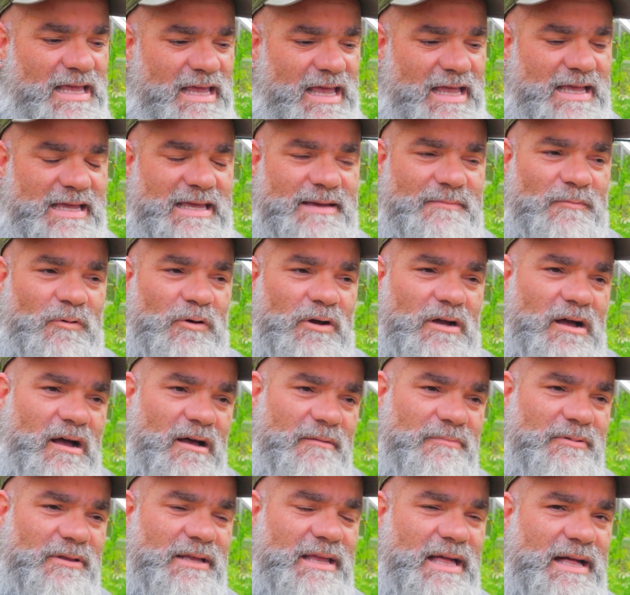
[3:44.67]
and get more
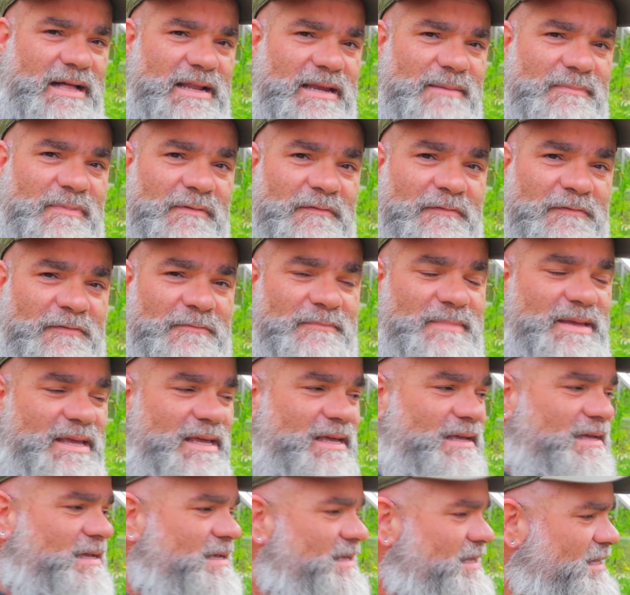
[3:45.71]
complicated, but for
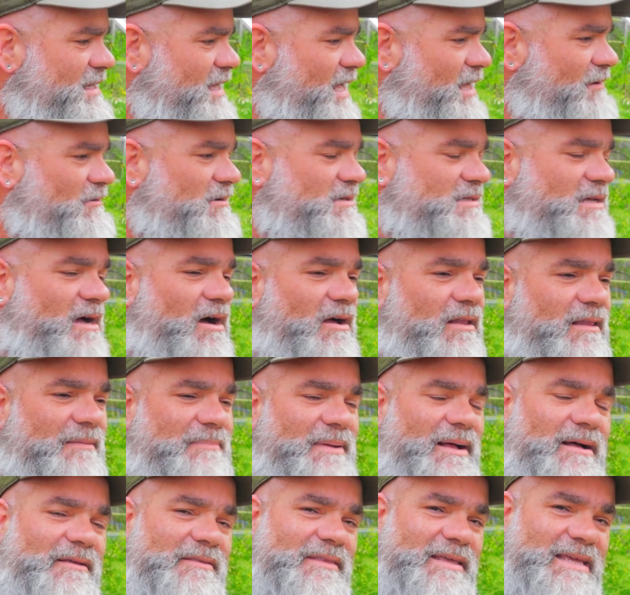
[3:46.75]
me, it was all
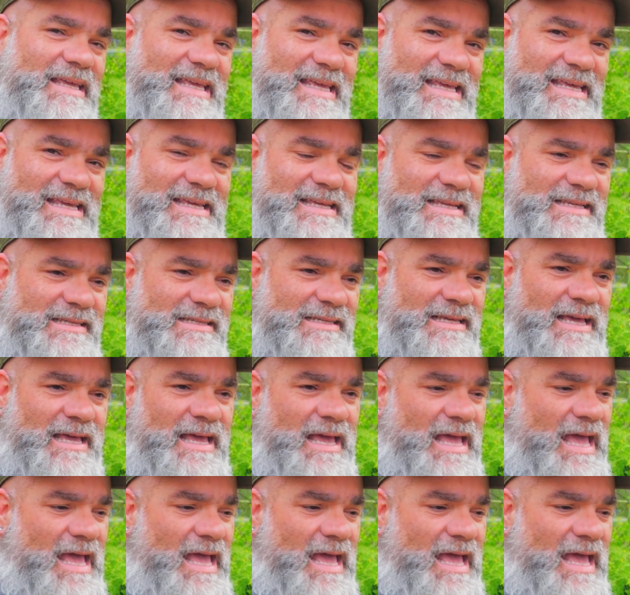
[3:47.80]
about the ease.